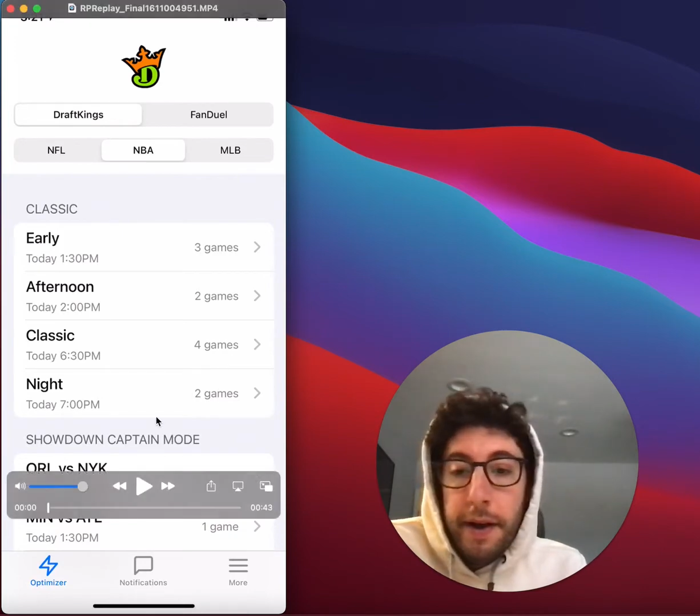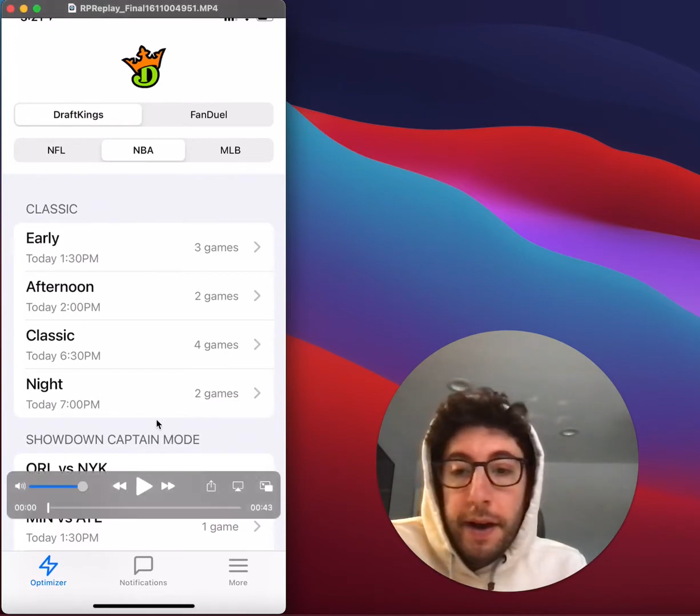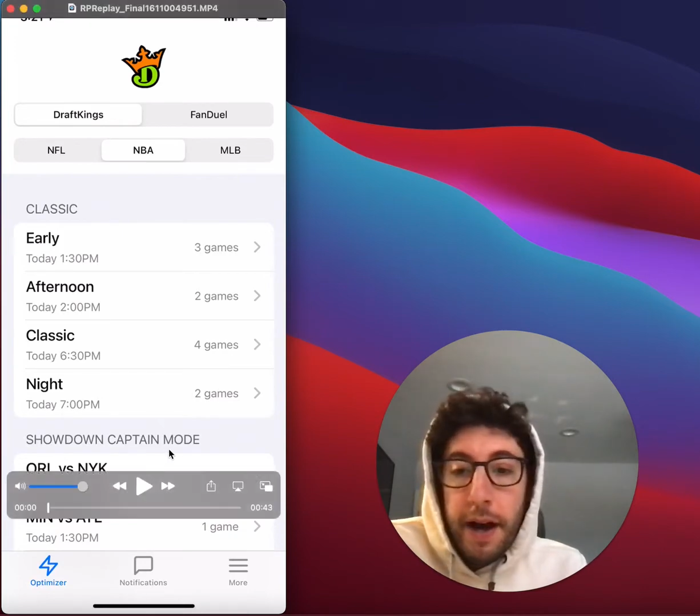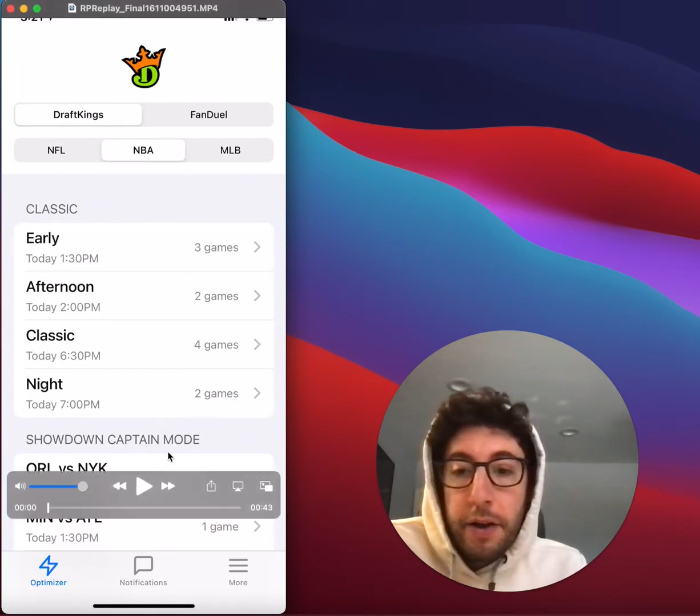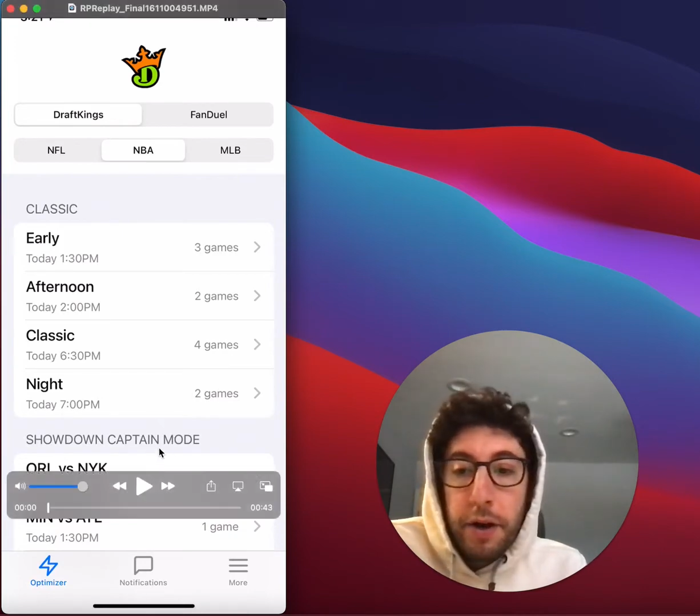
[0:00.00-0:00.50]

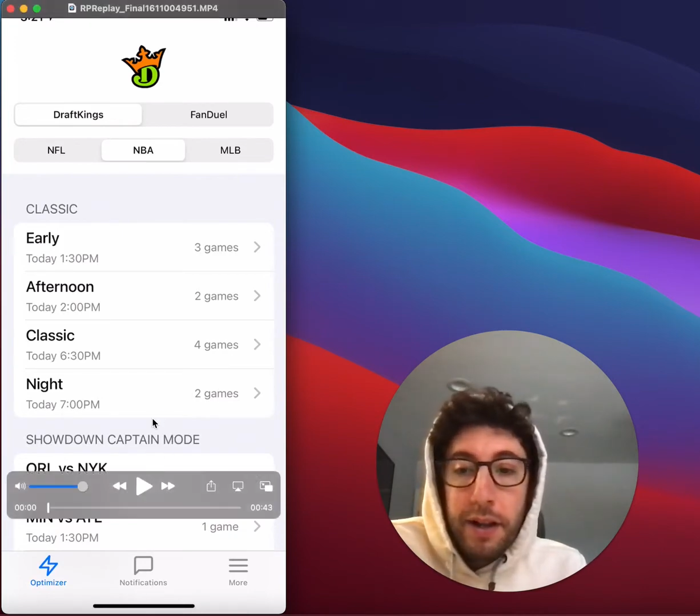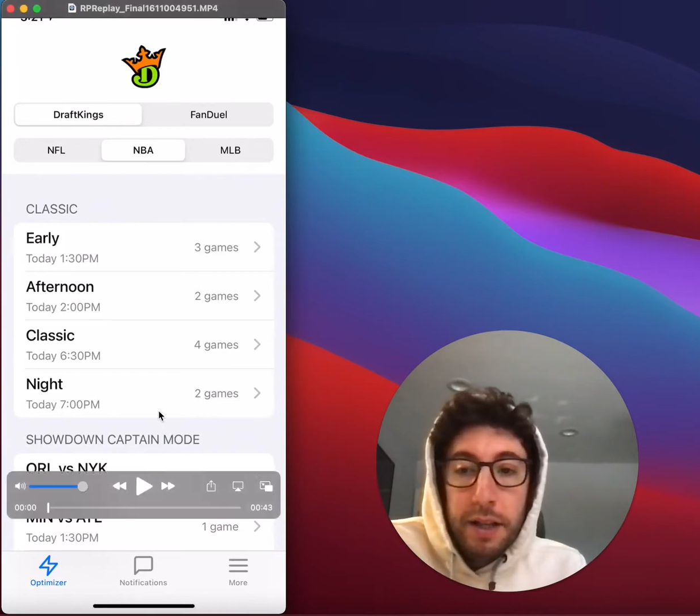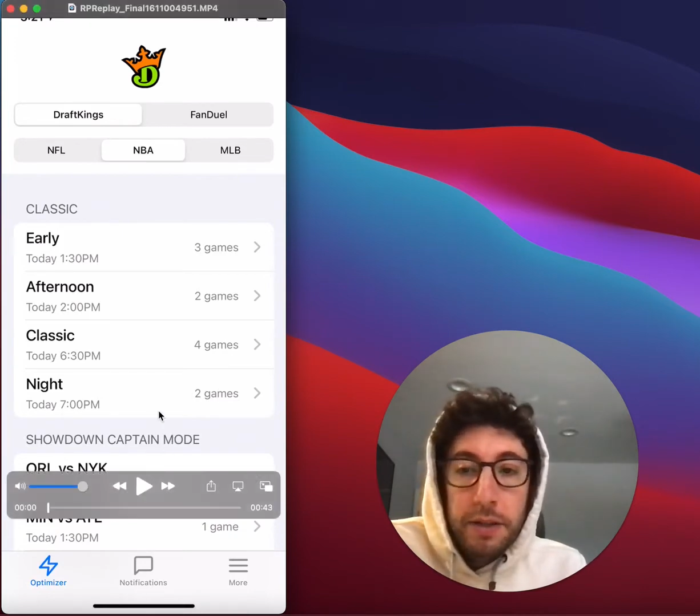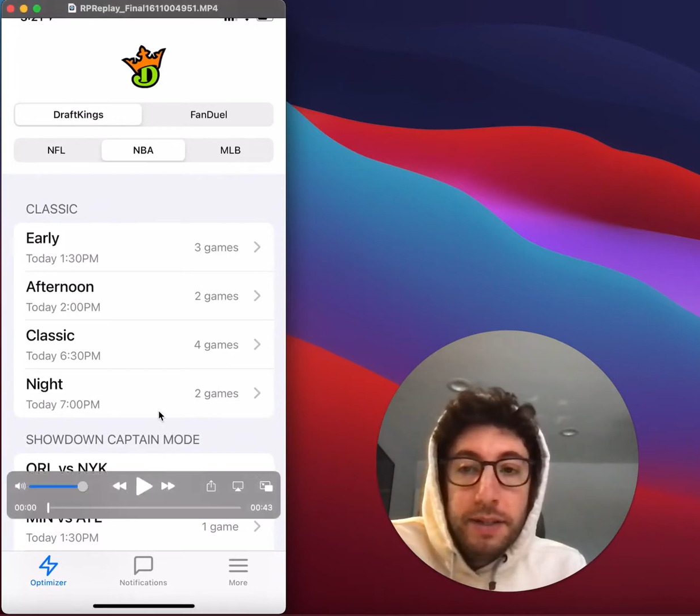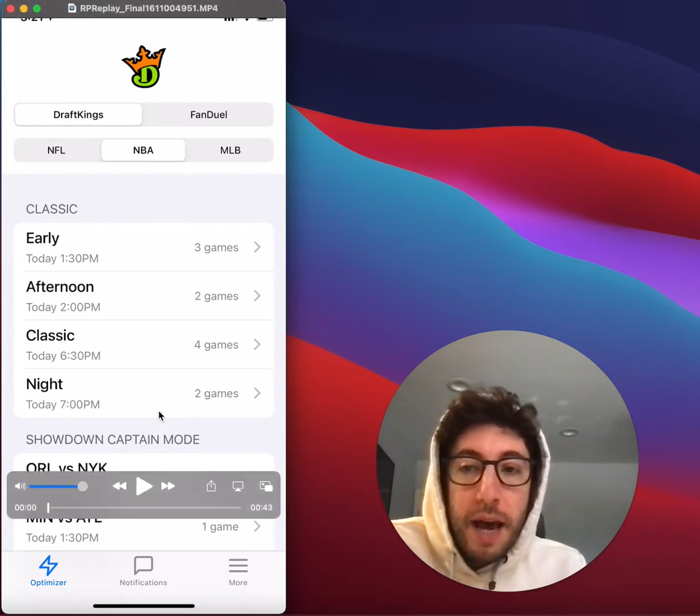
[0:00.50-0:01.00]
I create a
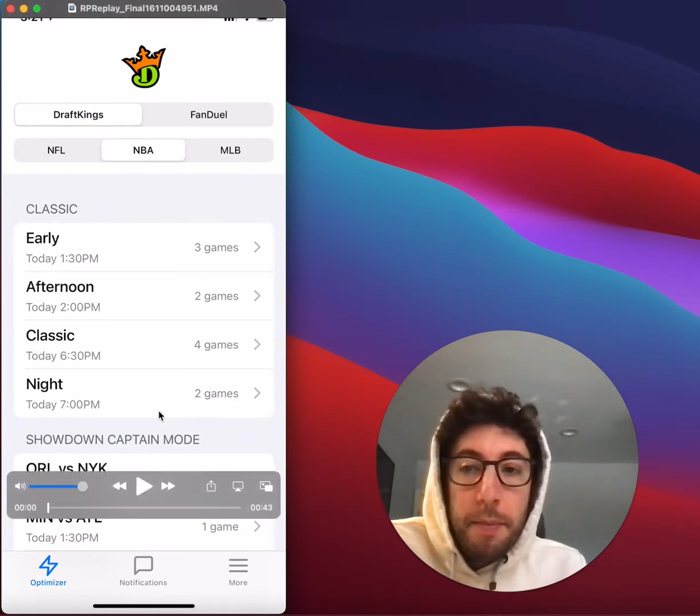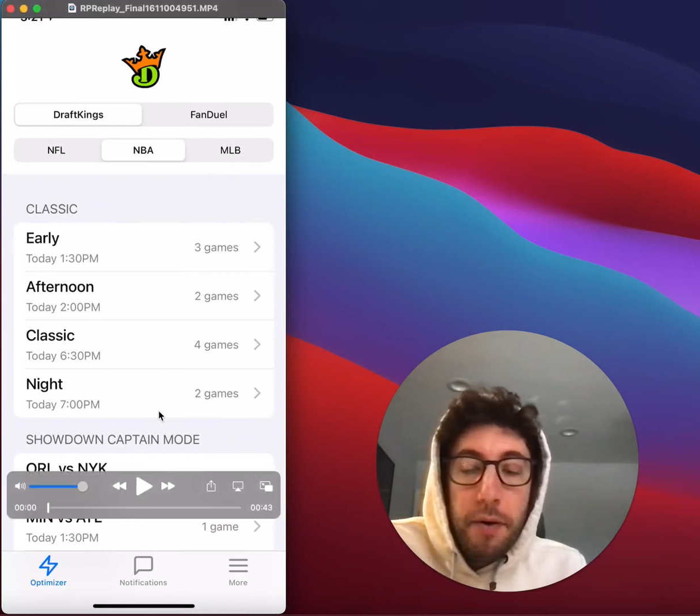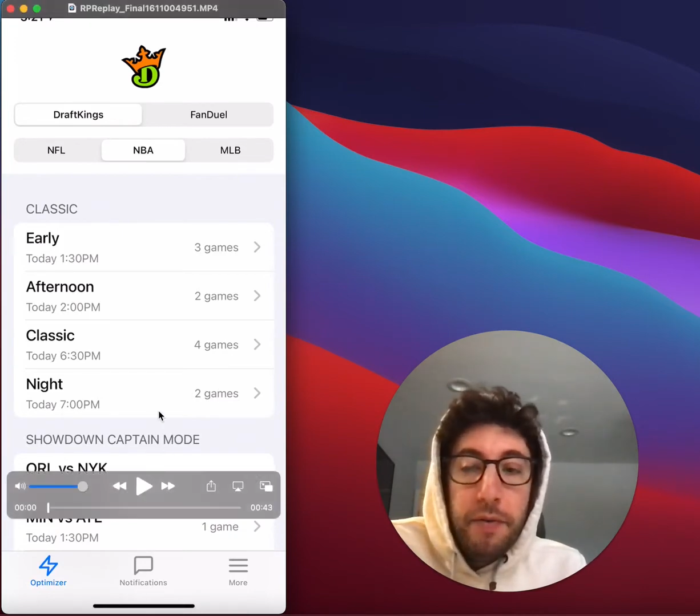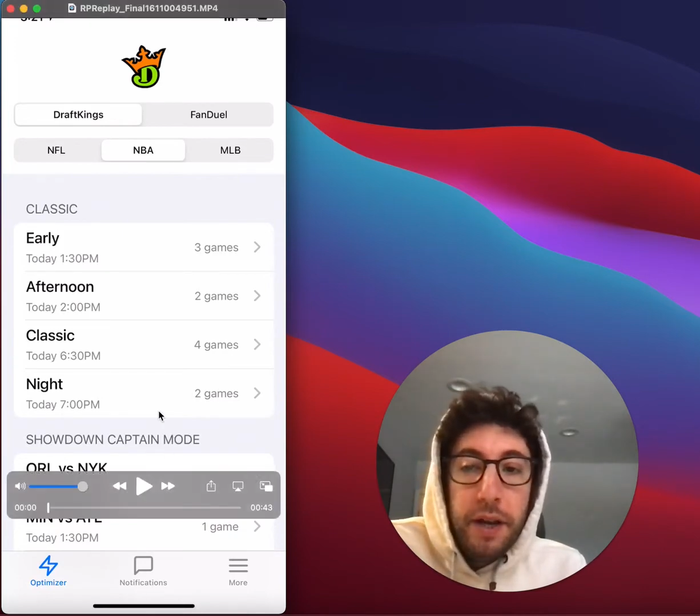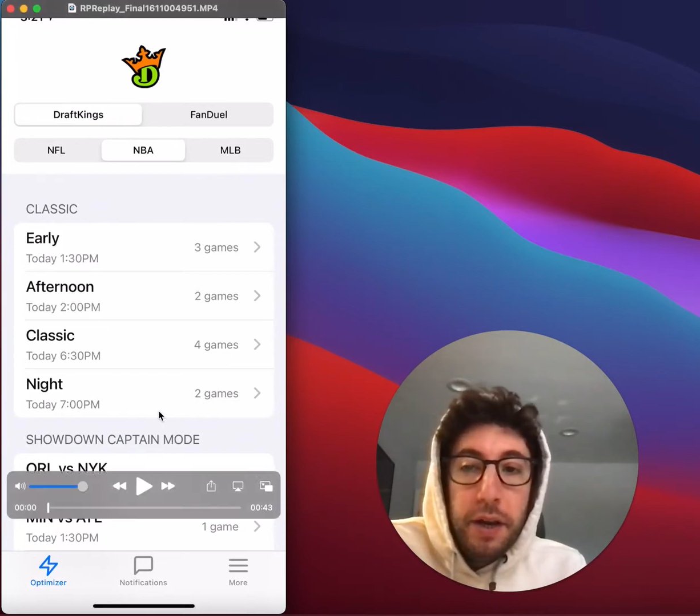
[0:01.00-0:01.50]
little
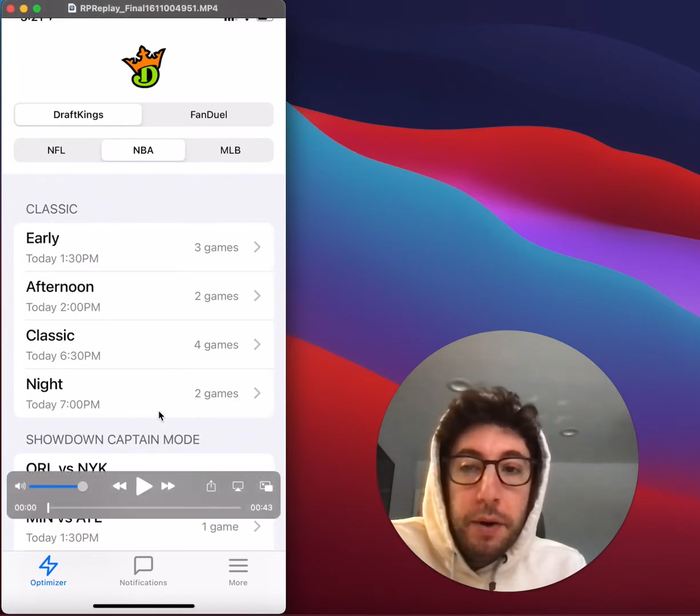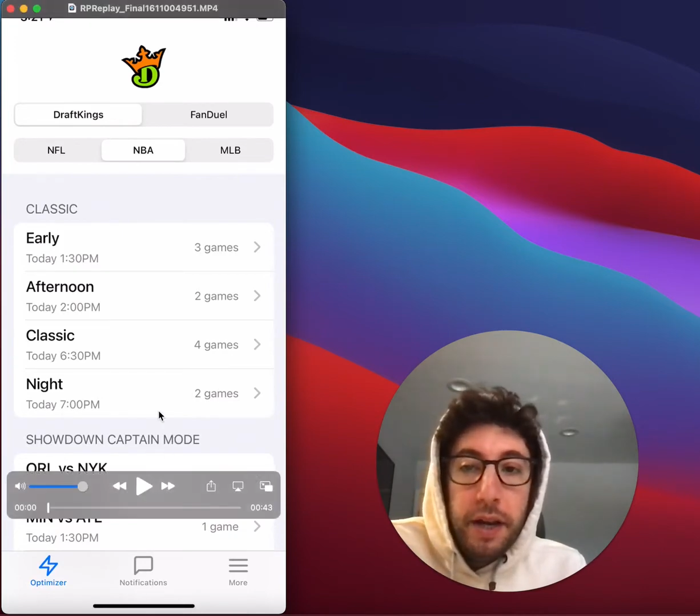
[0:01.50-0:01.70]
demo video